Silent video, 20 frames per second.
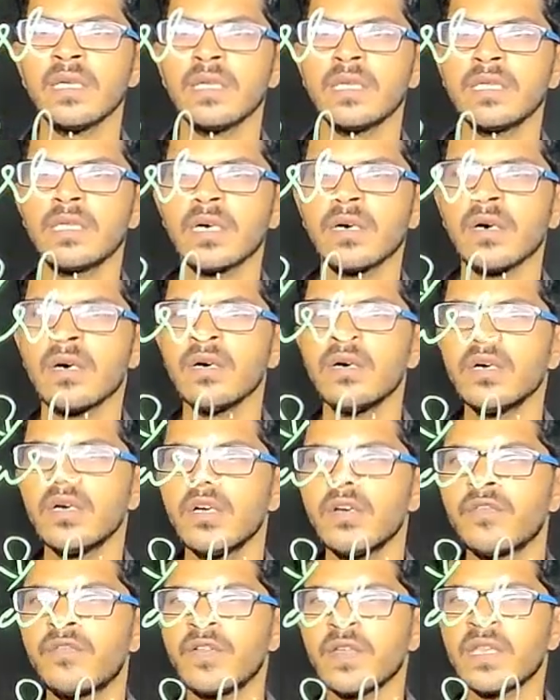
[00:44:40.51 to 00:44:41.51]
the
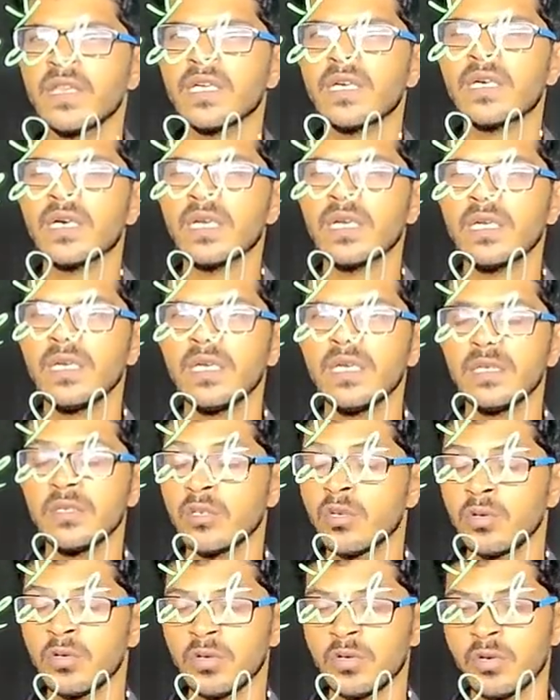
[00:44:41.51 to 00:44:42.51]

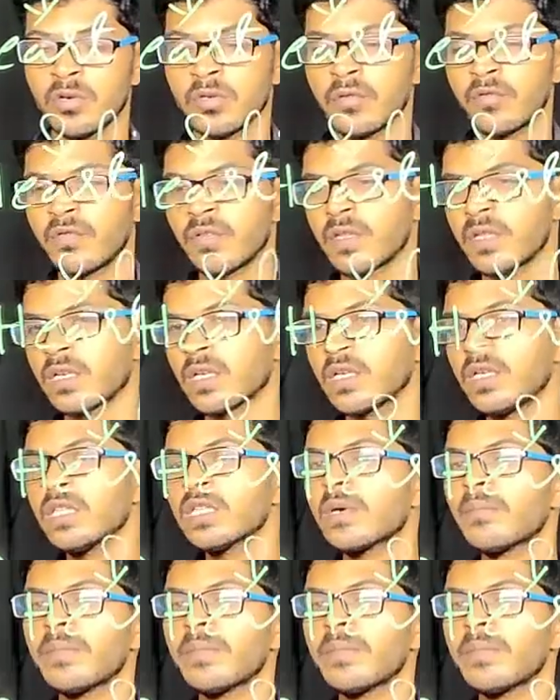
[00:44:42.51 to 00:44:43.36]
the